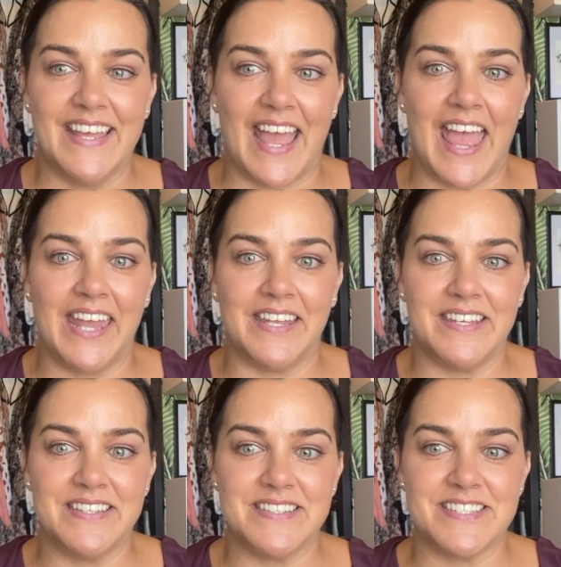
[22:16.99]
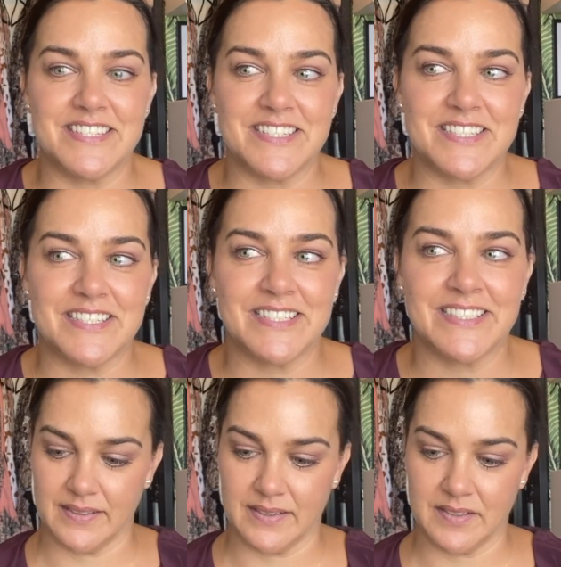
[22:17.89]
And
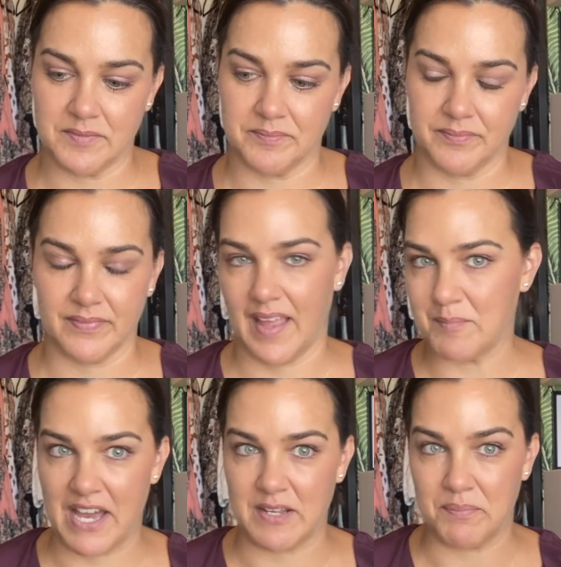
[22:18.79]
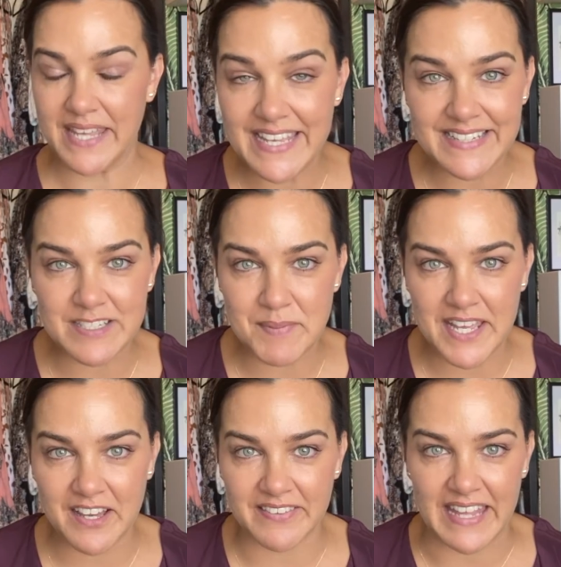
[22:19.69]
I might appear to
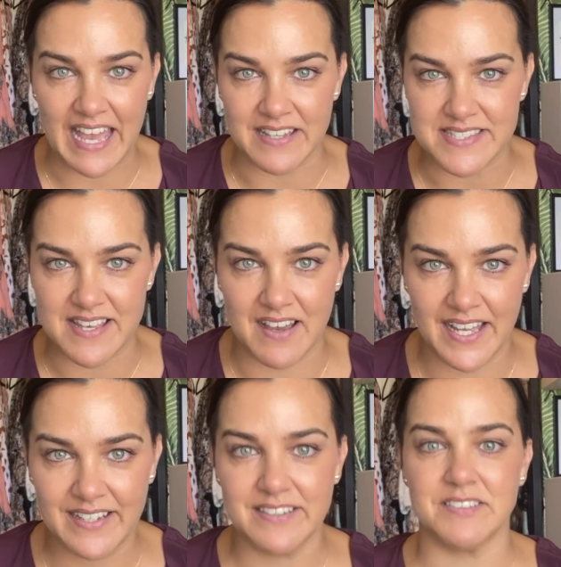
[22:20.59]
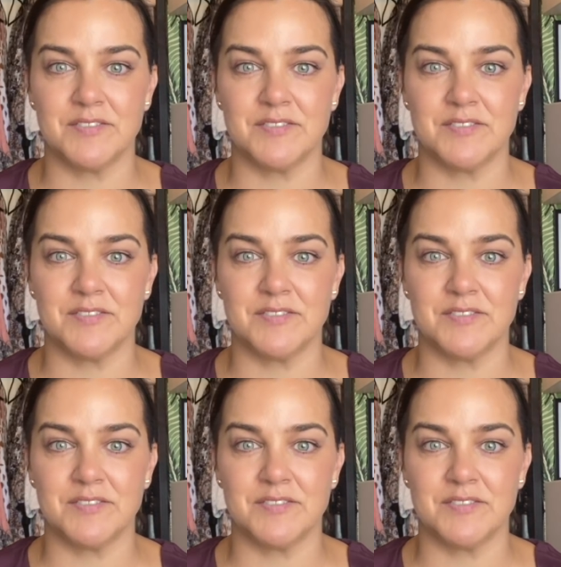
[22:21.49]
be on the outside.